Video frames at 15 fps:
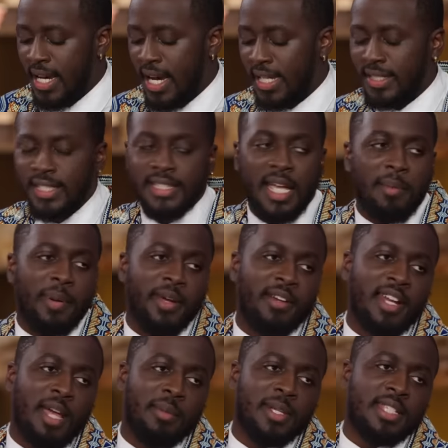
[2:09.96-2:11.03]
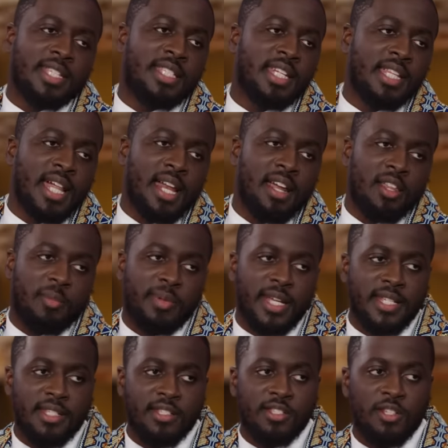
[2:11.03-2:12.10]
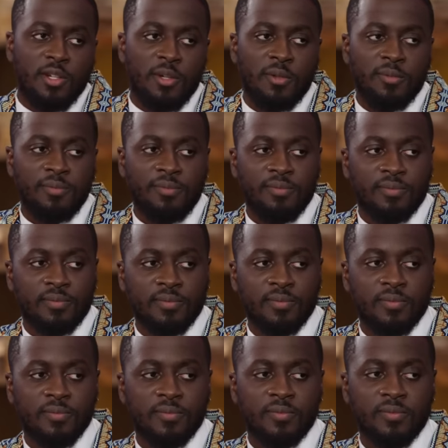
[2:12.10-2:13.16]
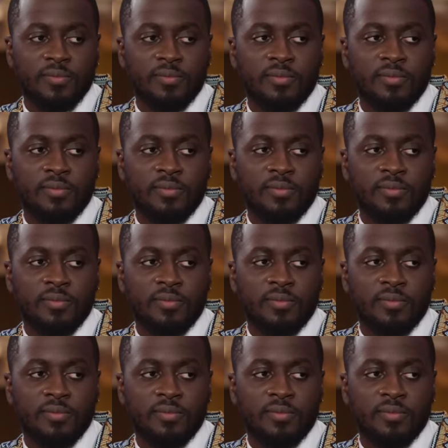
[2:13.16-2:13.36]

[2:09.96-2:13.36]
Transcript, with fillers: I think that paradigm exists in a lot of other places too. Got you, got you.